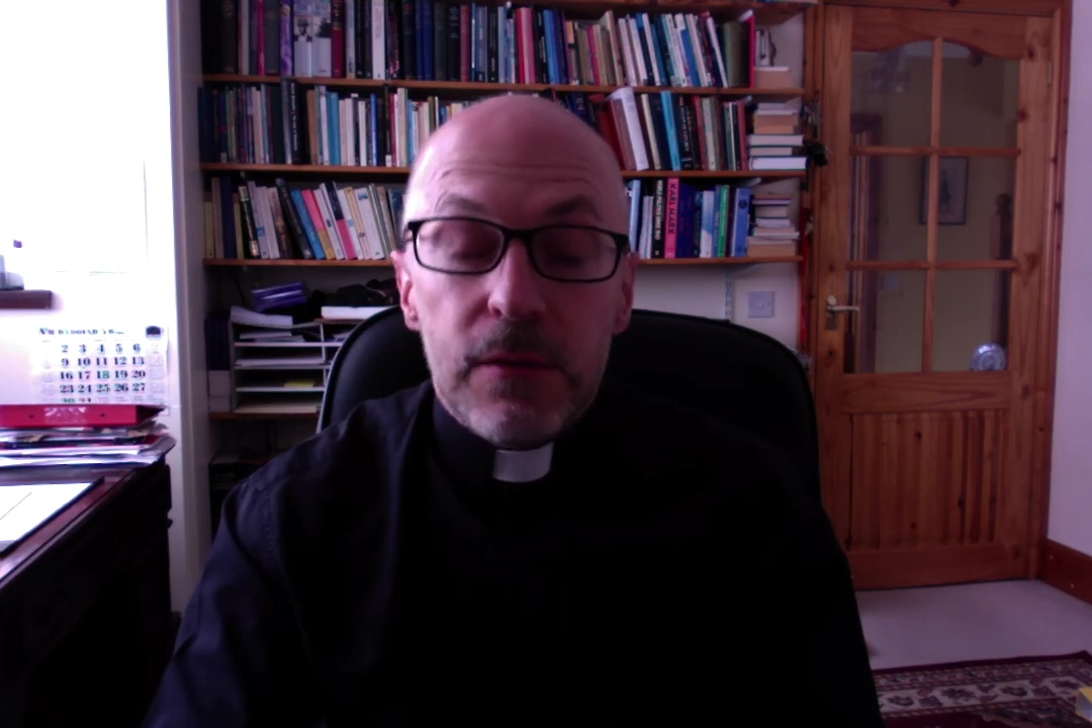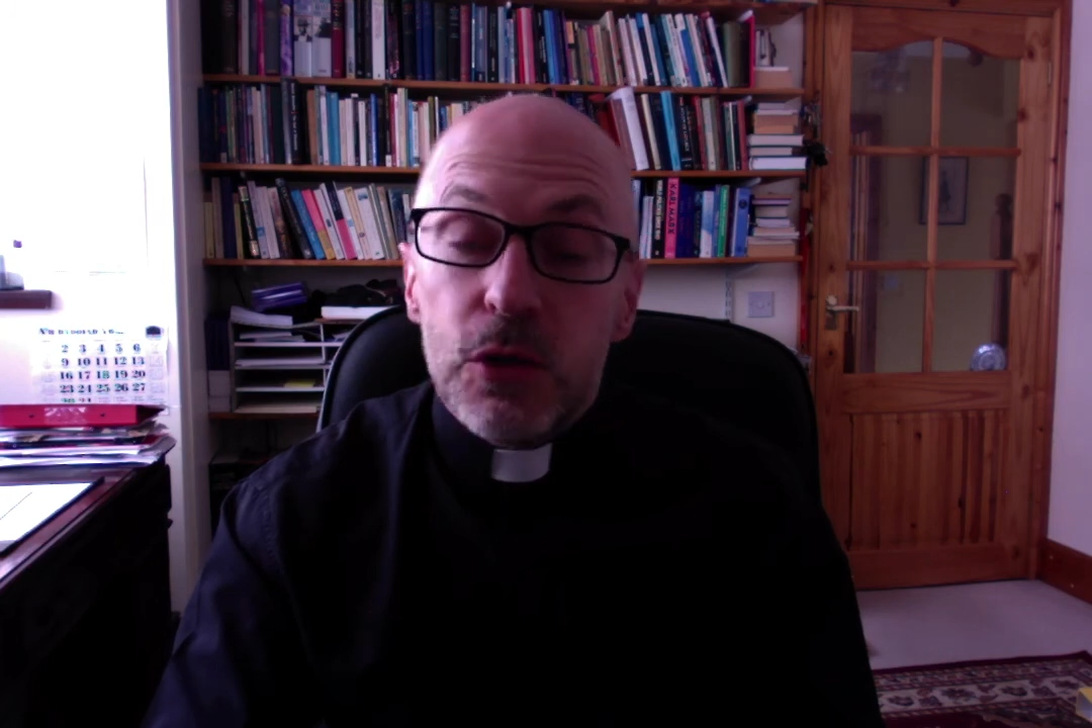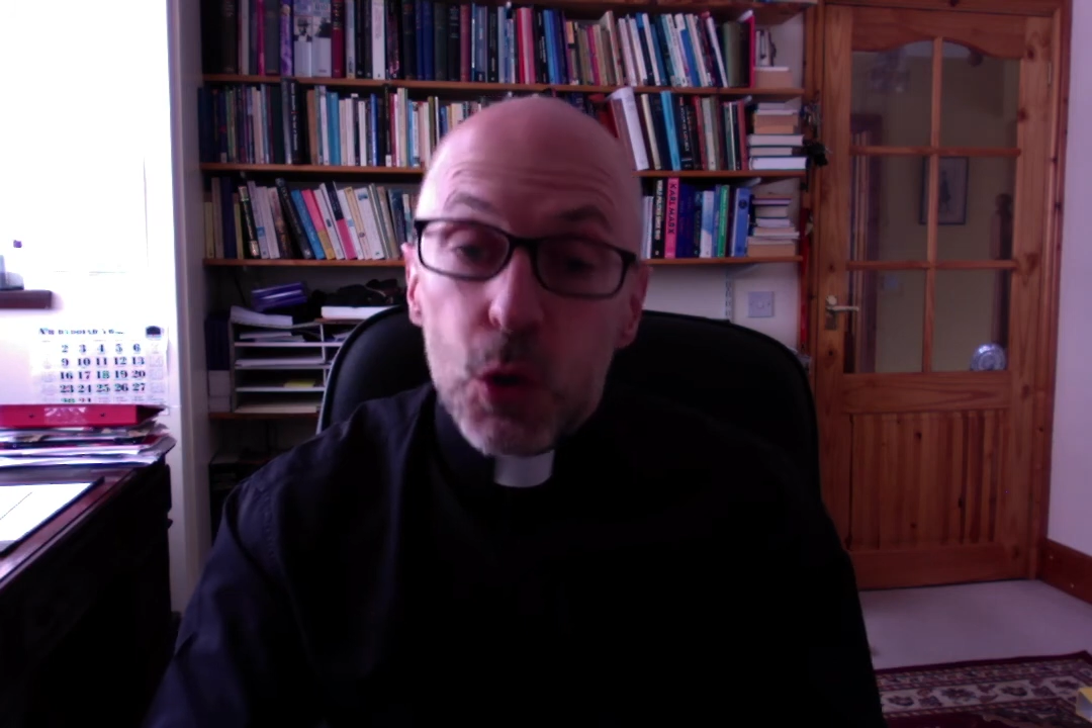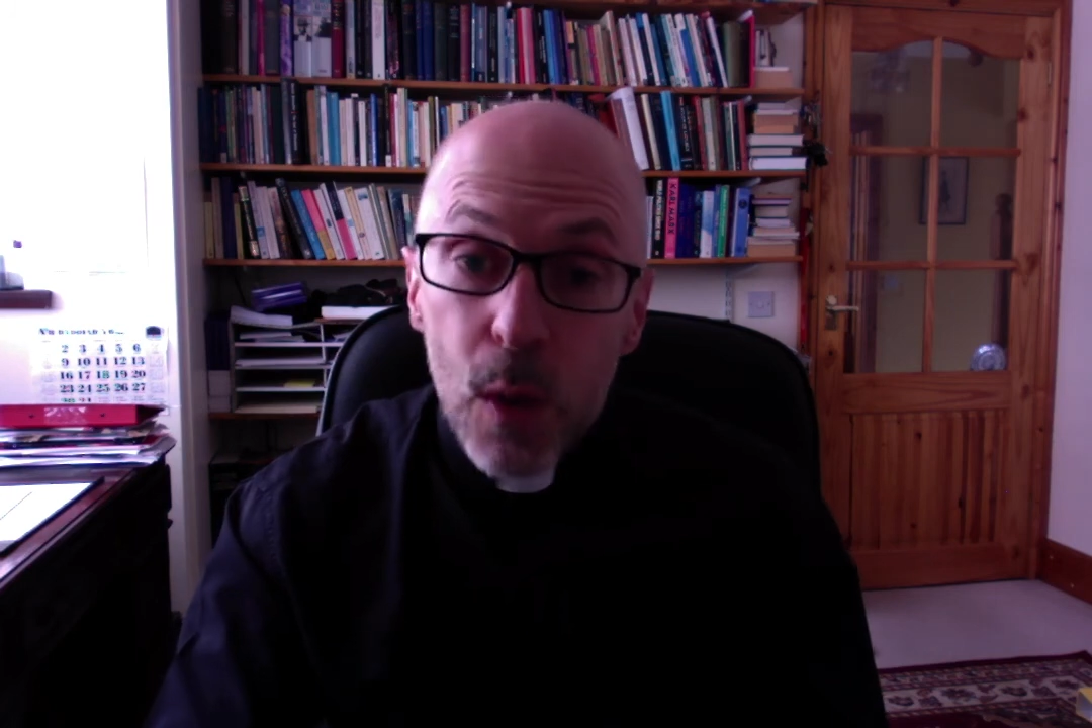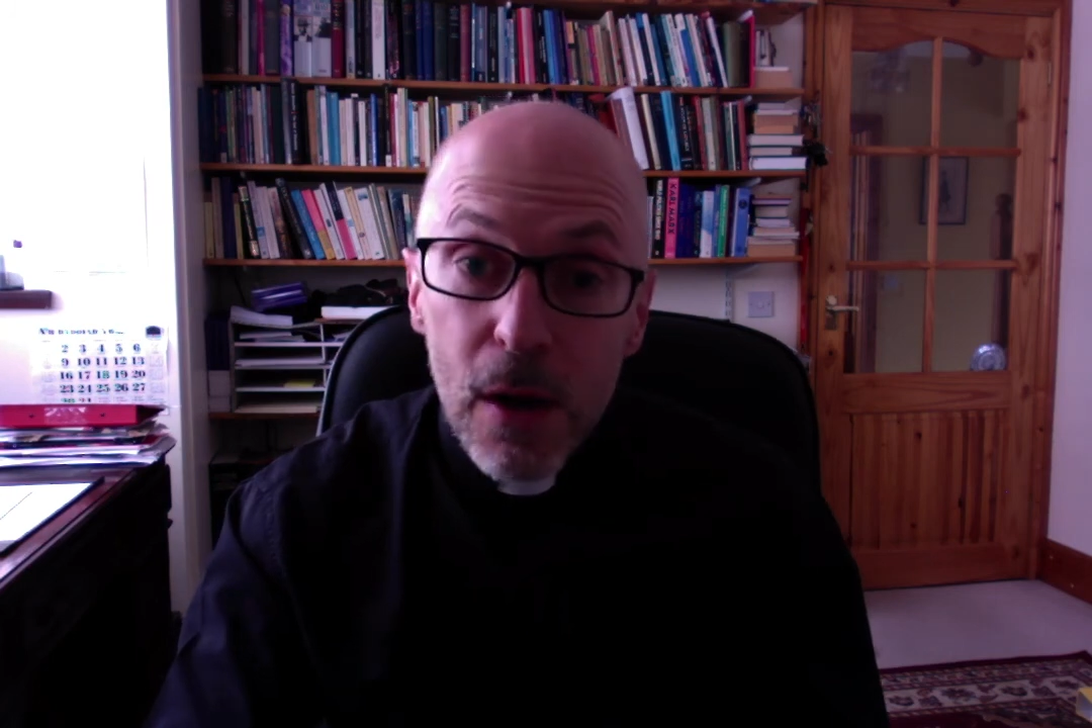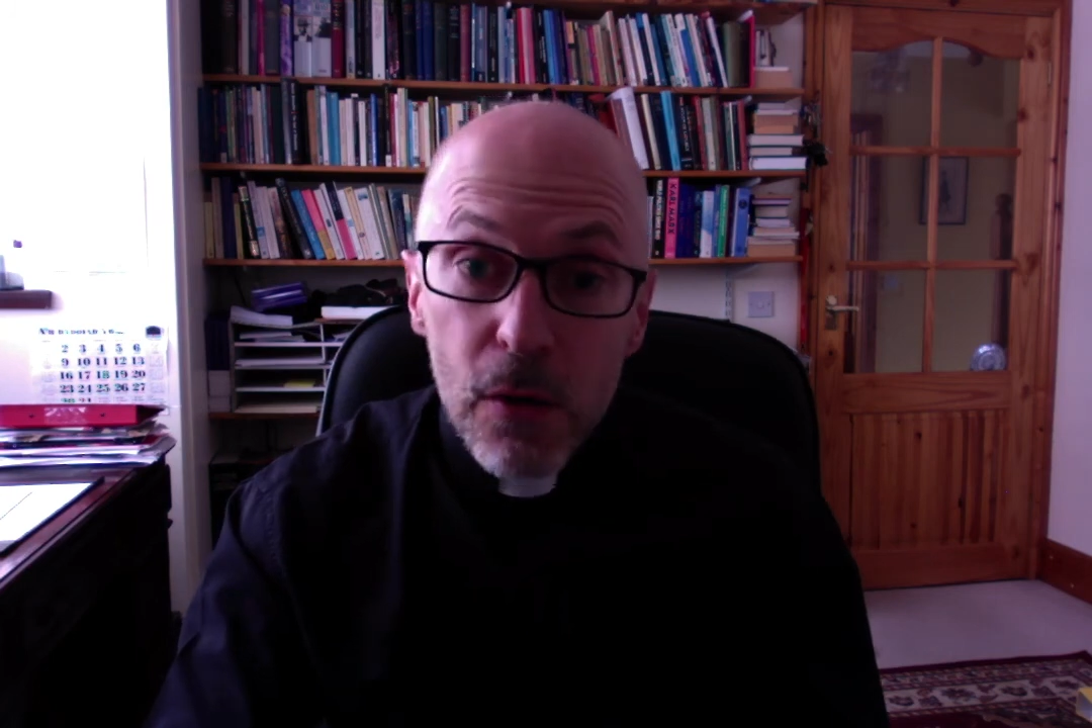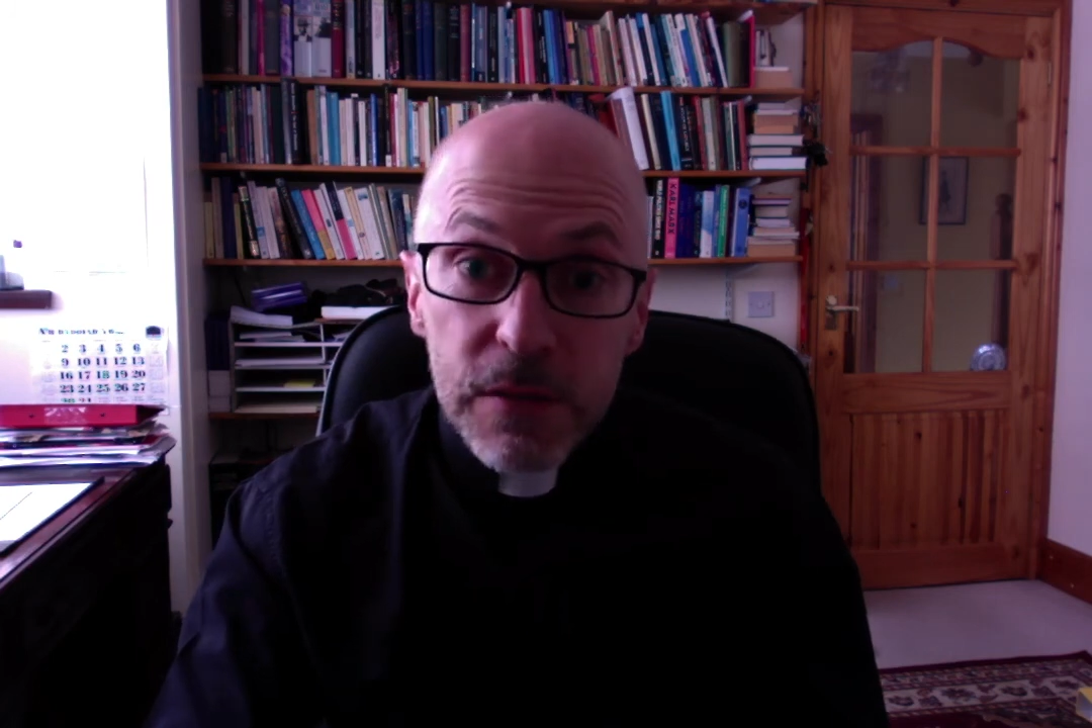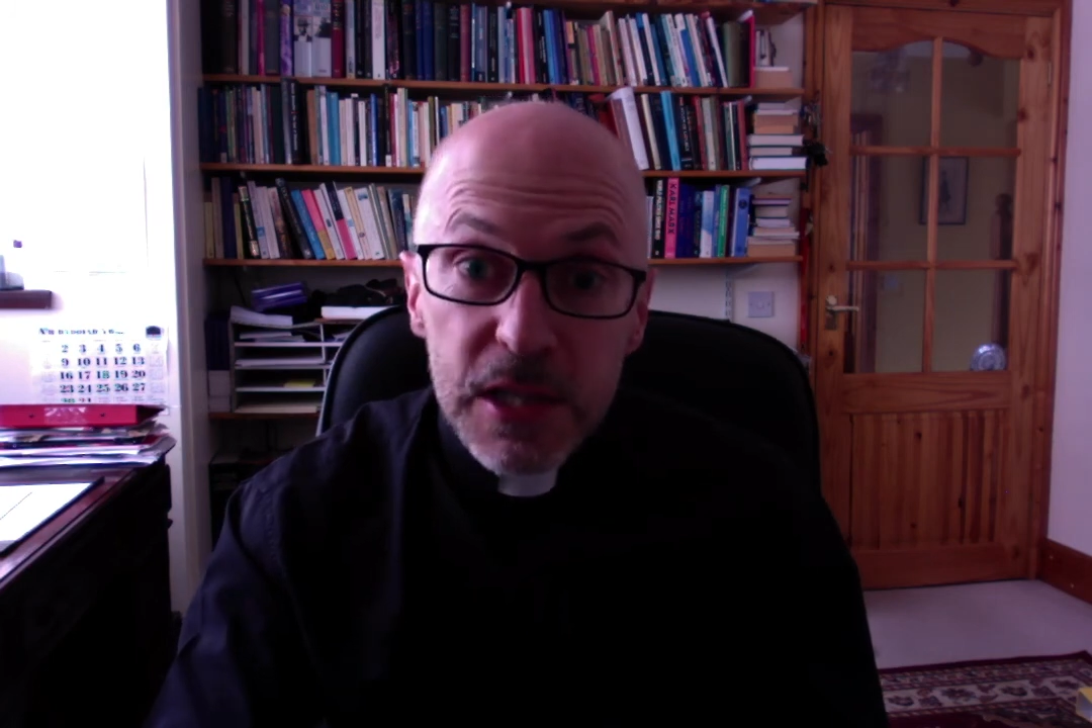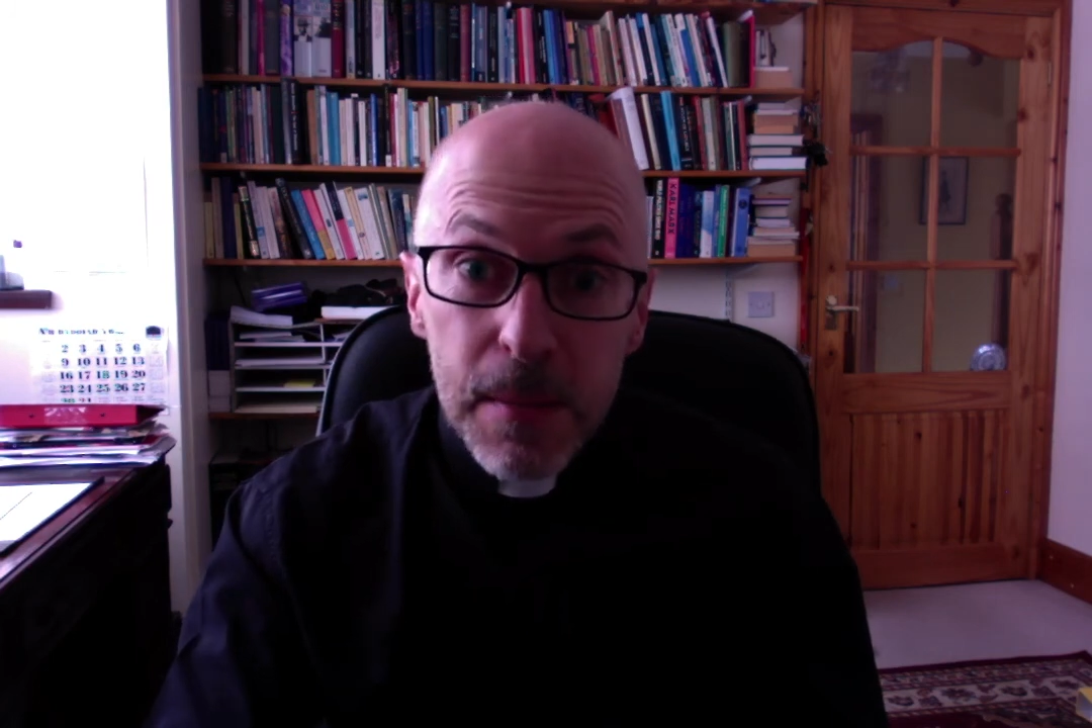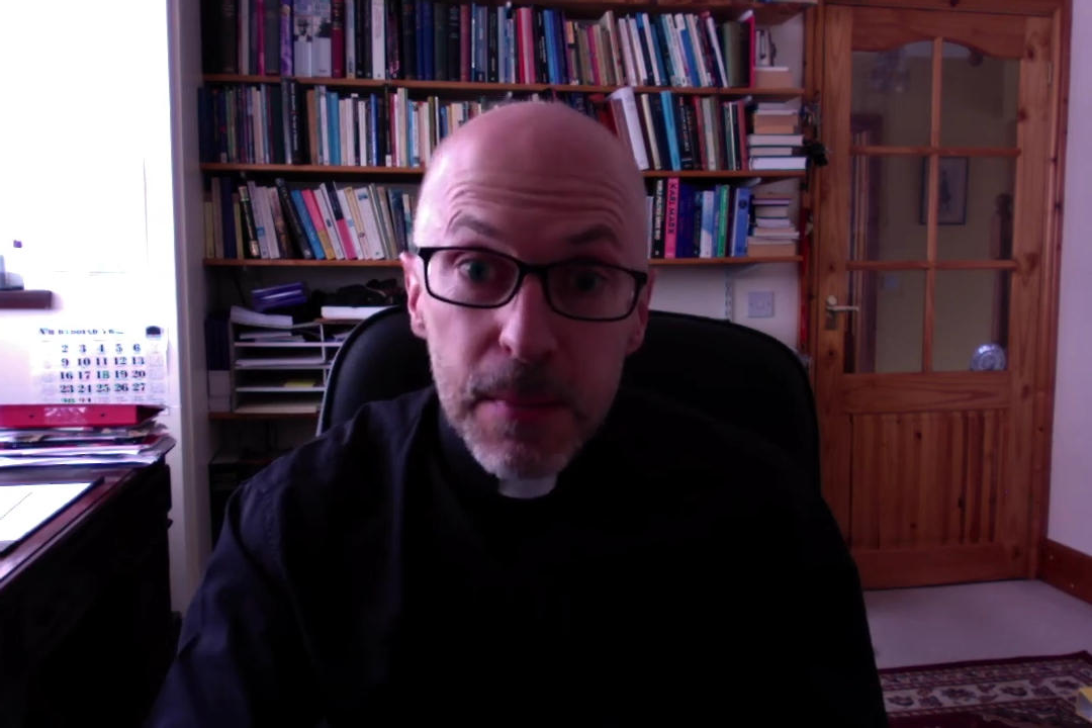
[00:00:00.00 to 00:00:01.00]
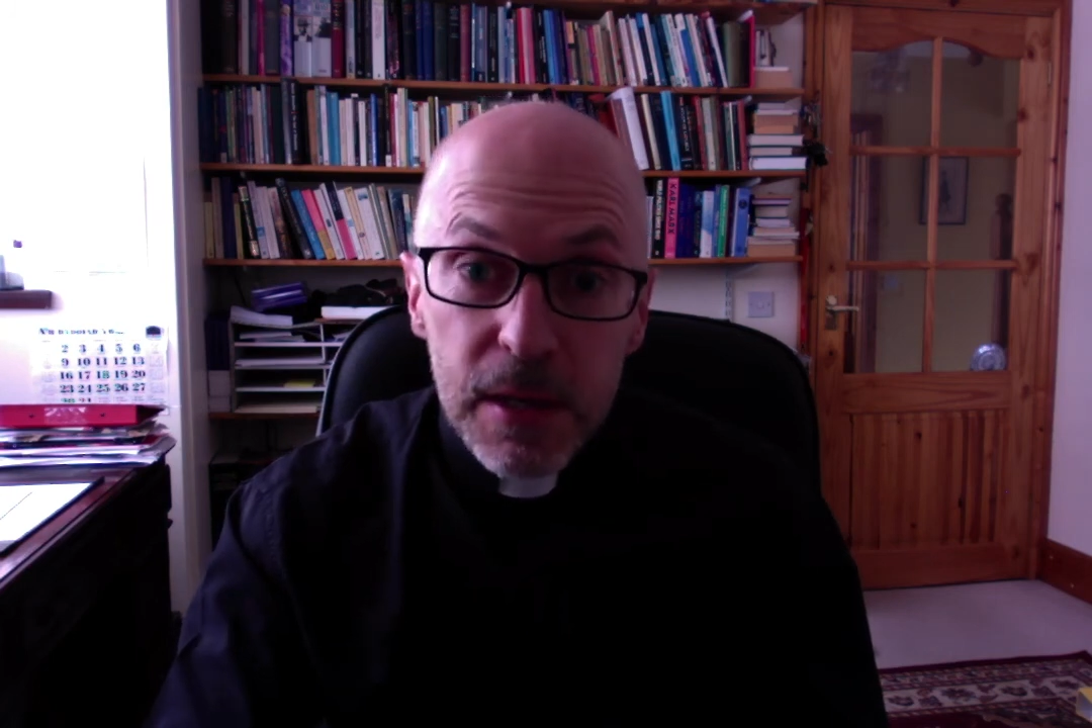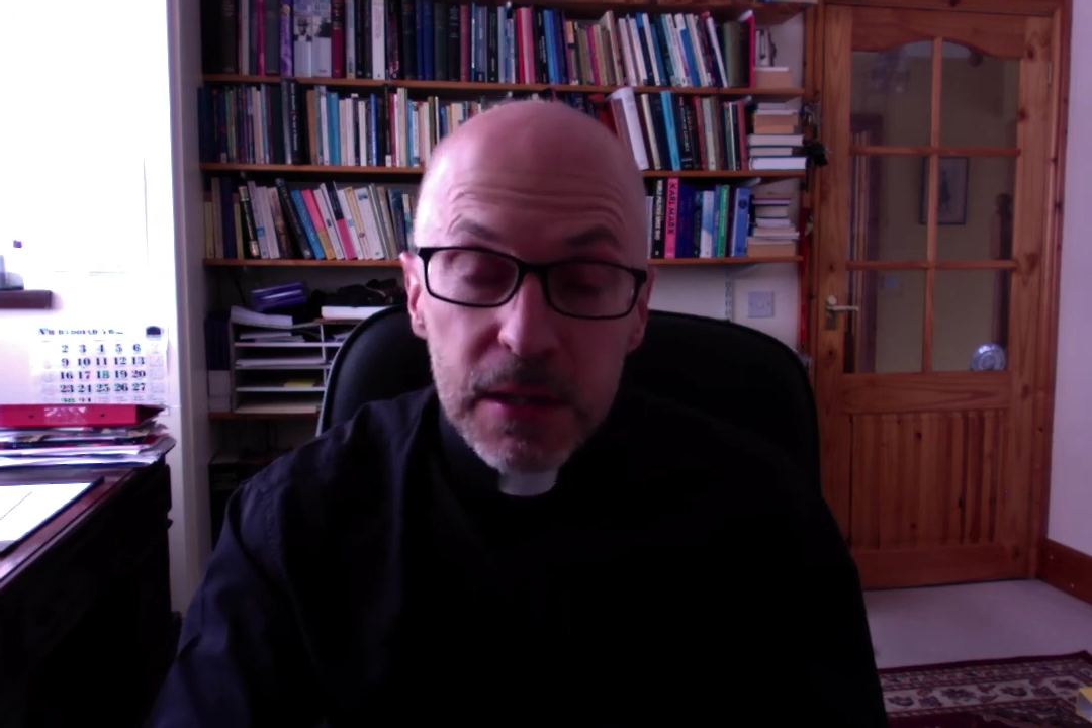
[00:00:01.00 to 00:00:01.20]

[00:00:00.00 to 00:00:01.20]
12 assemblies